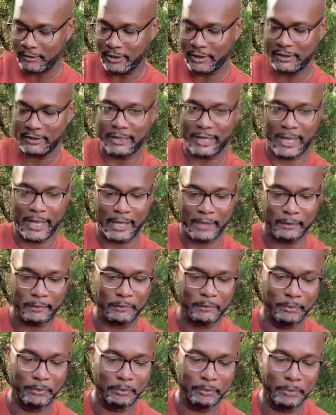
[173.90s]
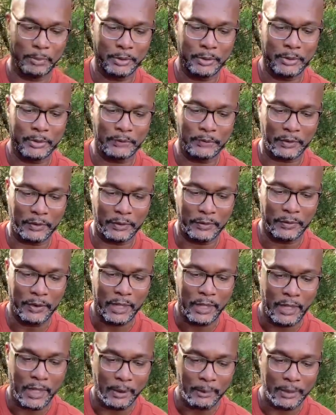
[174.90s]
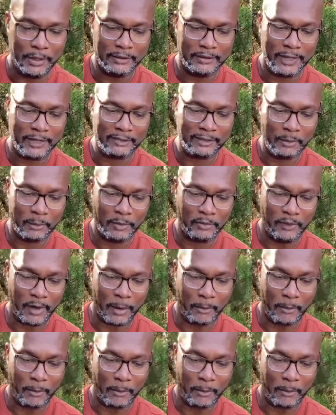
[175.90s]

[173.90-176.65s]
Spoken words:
Look at that. Beautiful. I'm going to take some of our